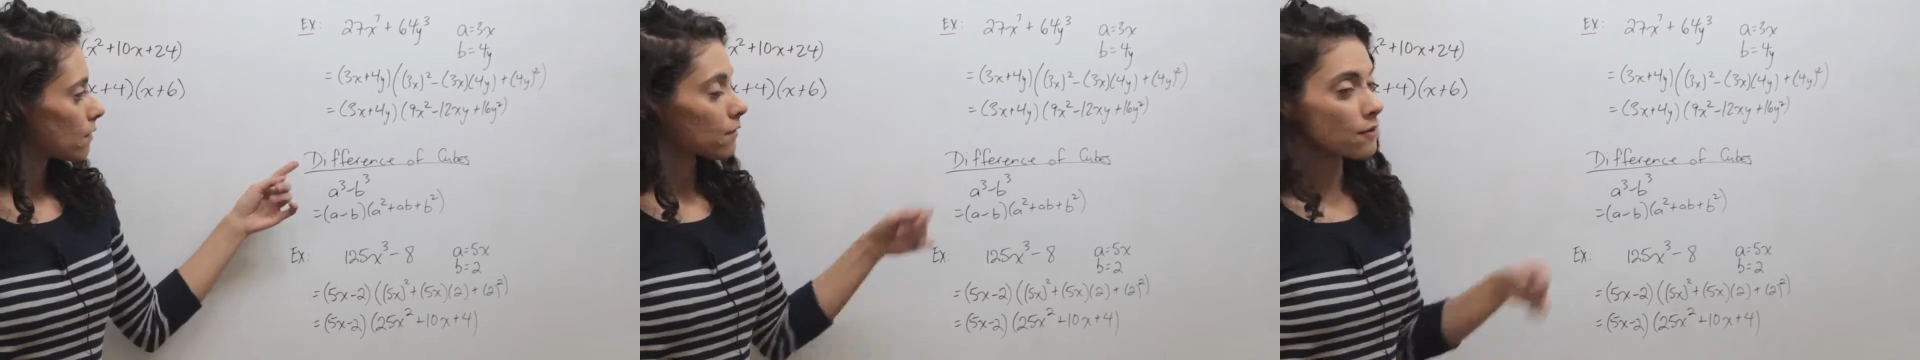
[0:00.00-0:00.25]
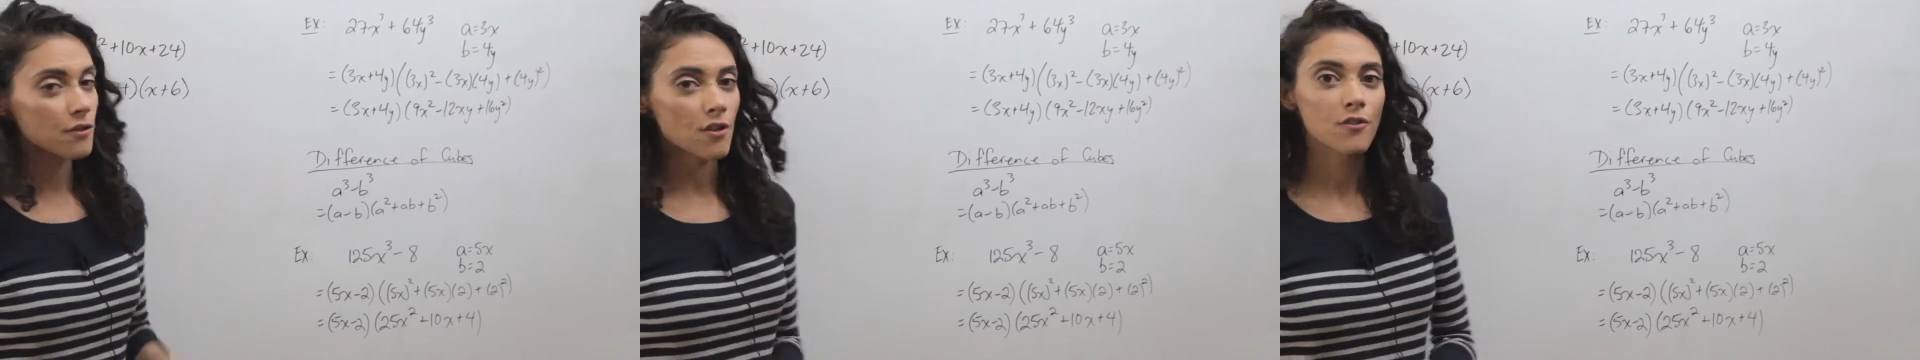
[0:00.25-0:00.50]

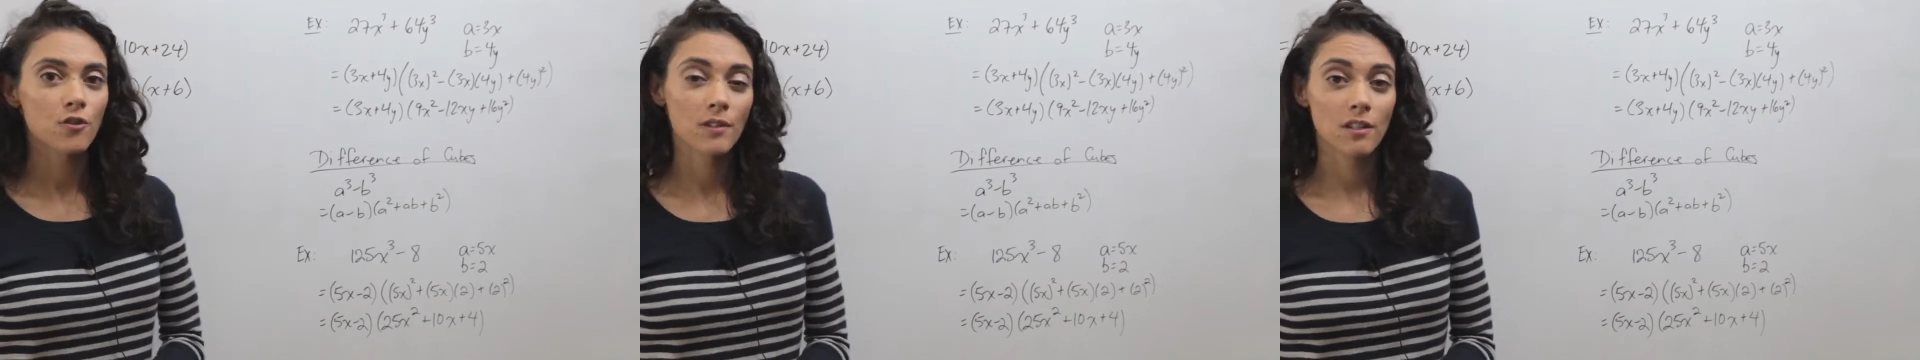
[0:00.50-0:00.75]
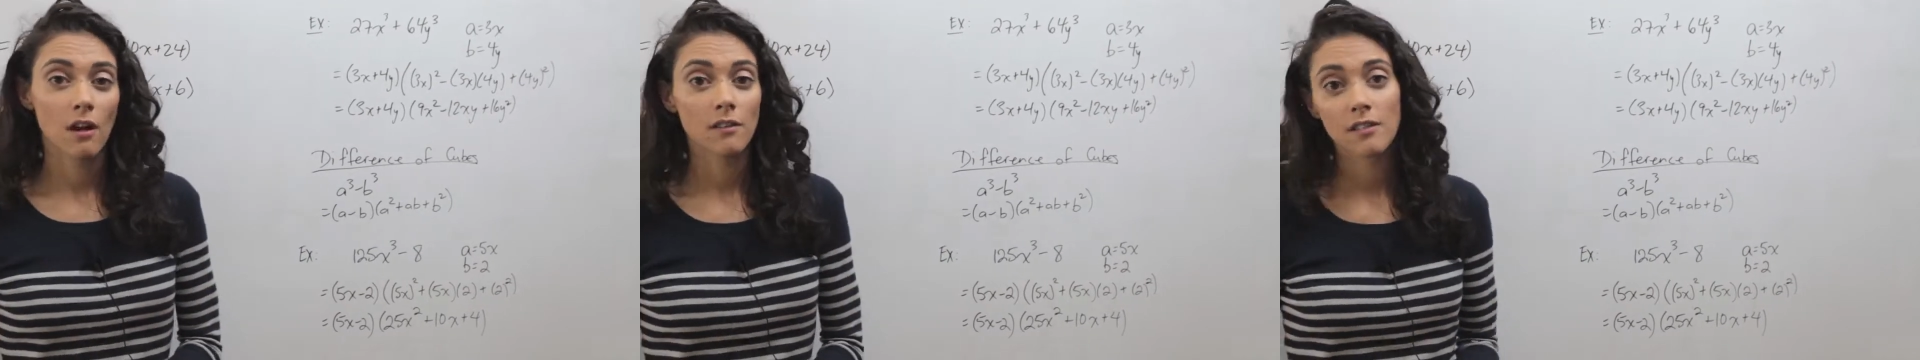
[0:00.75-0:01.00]
There's also
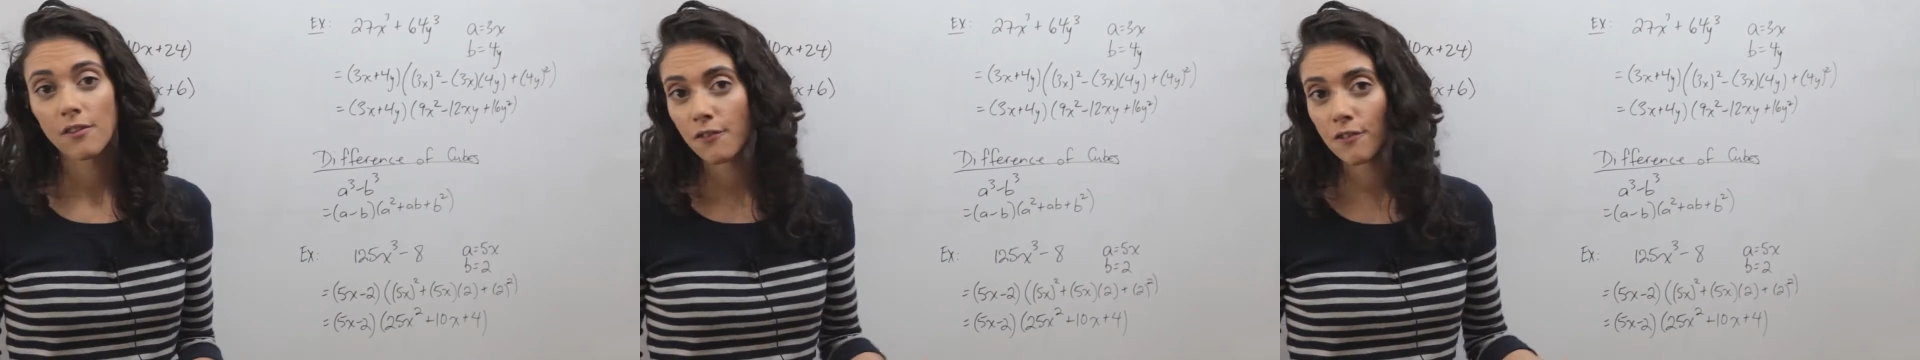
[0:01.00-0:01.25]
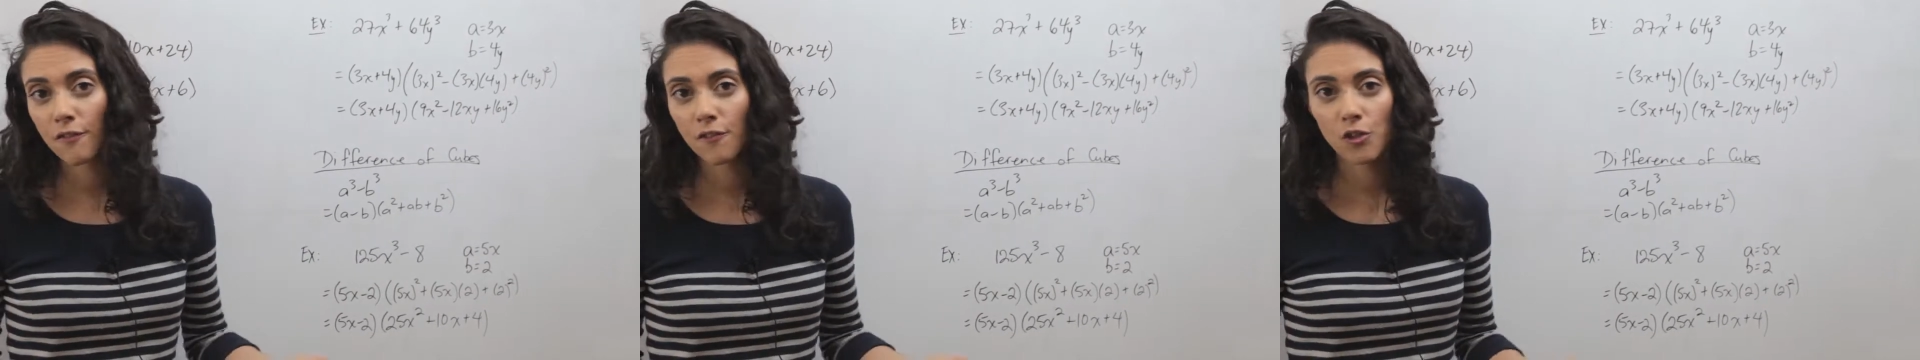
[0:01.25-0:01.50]
what's called the
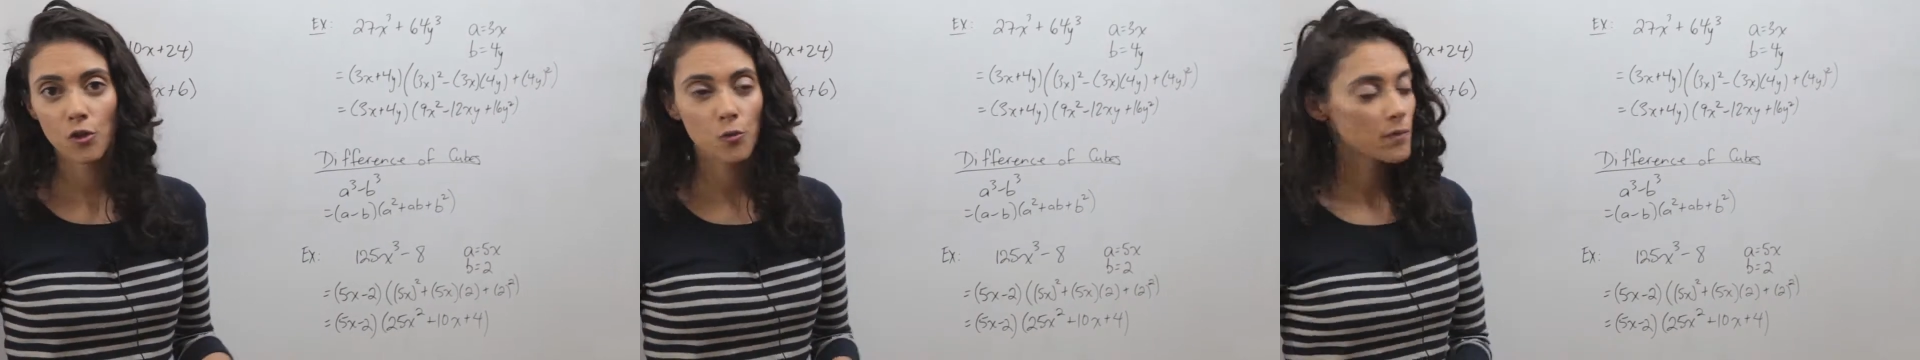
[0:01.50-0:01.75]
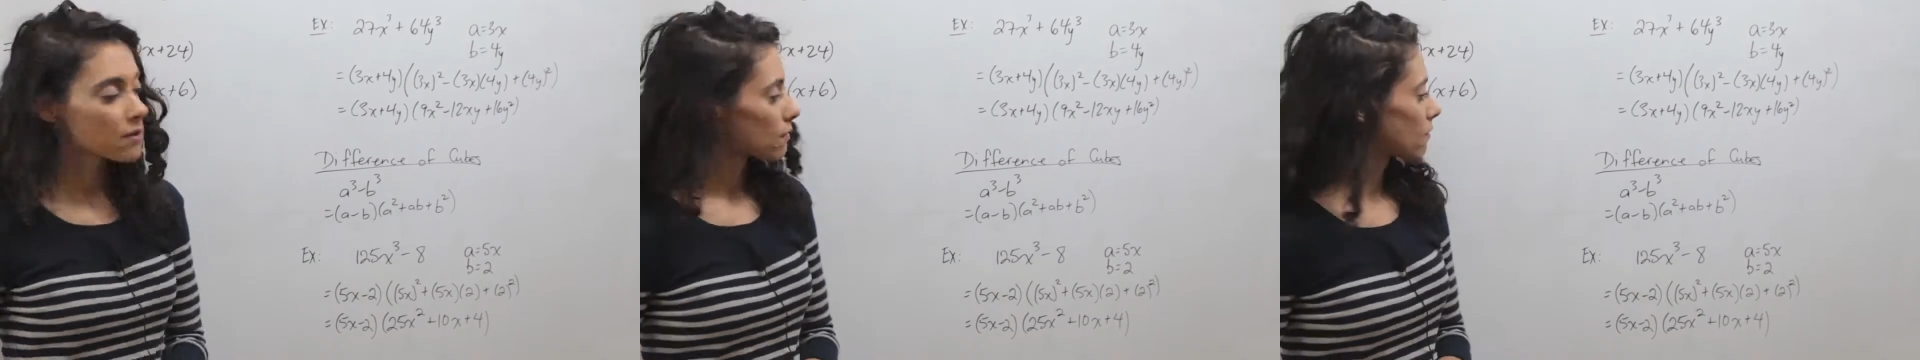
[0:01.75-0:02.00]
difference of
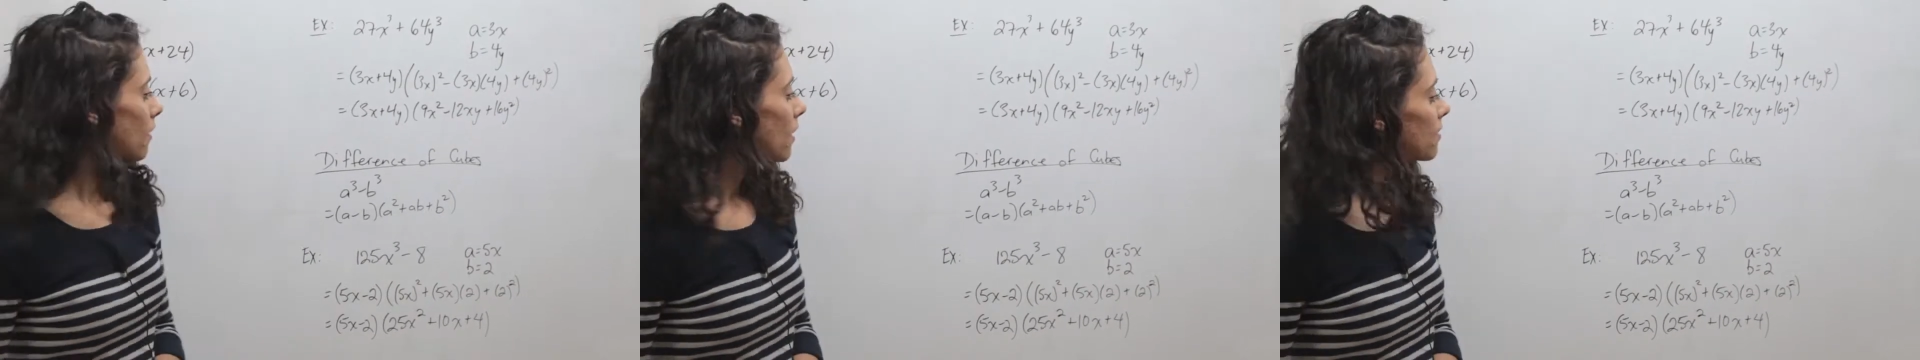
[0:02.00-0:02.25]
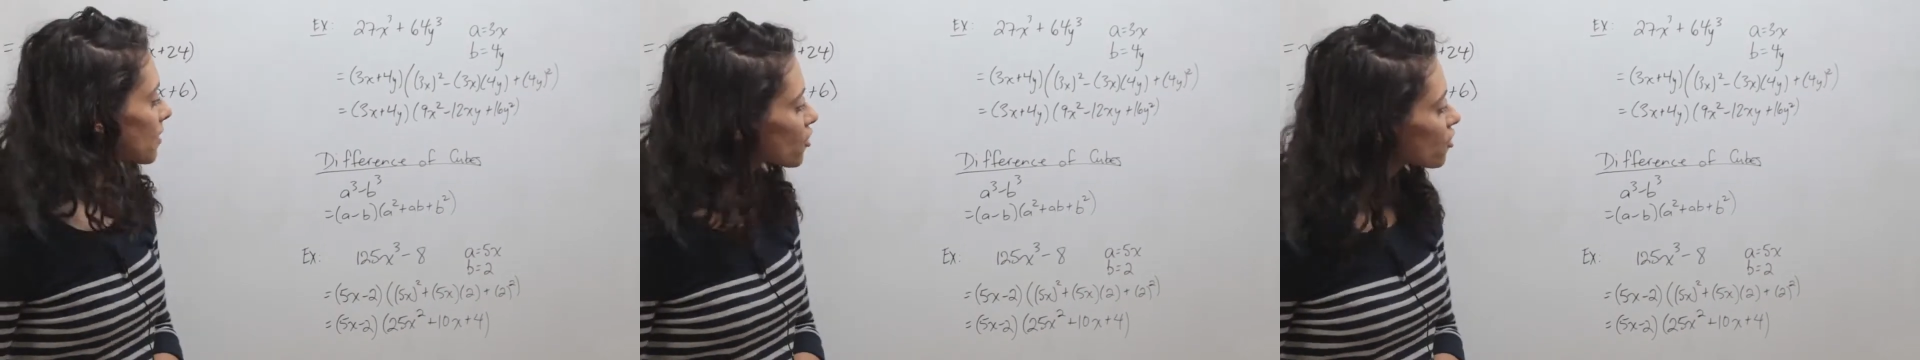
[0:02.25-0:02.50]
cubes,
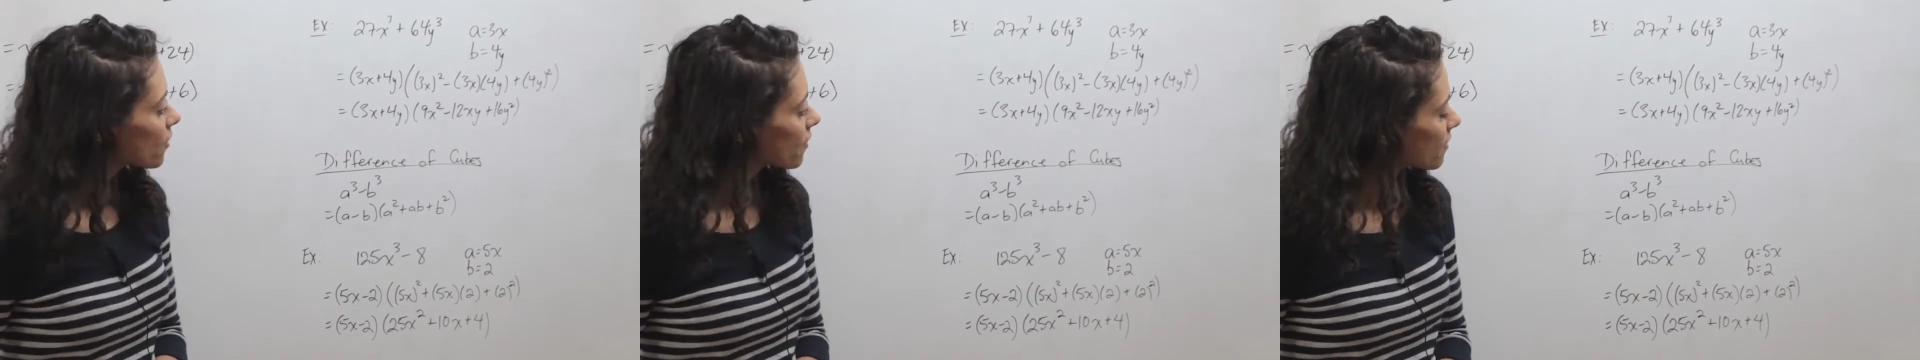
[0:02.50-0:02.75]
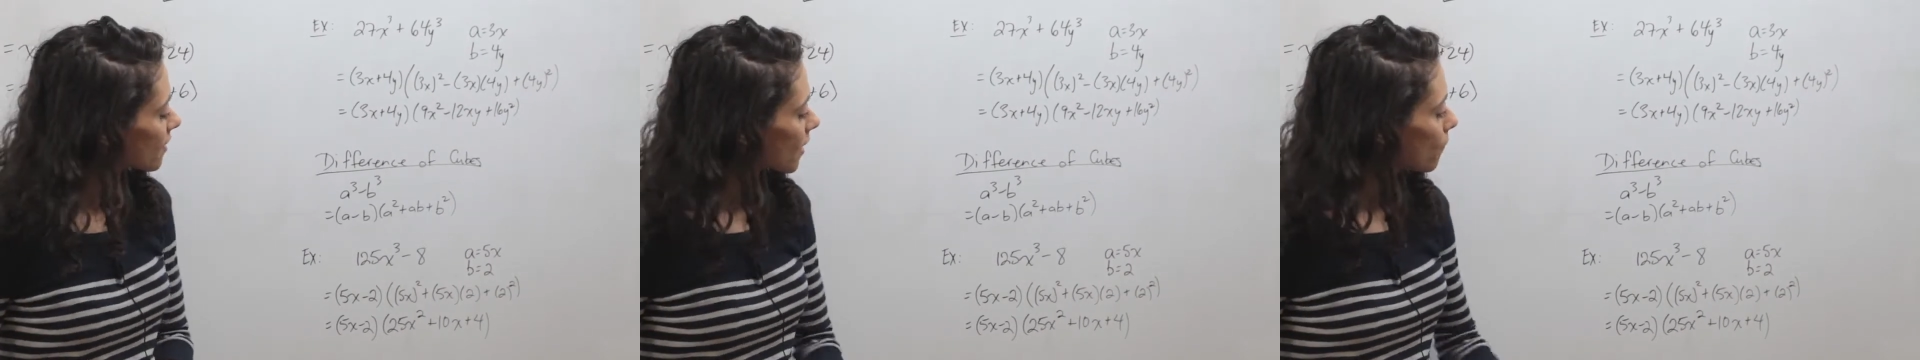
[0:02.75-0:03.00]
essentially the
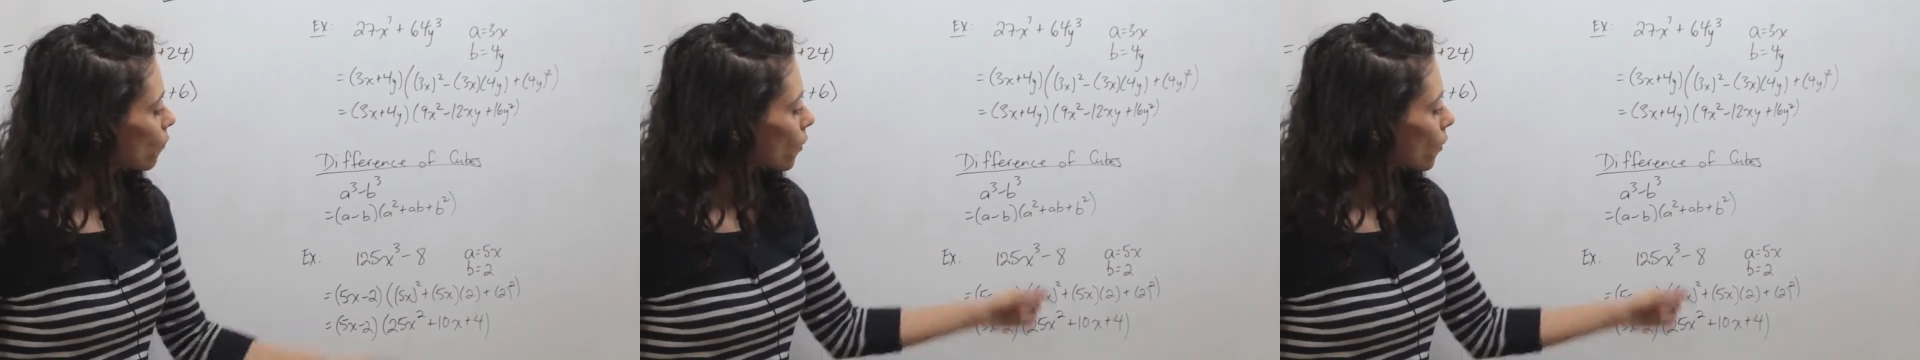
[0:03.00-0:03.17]
same.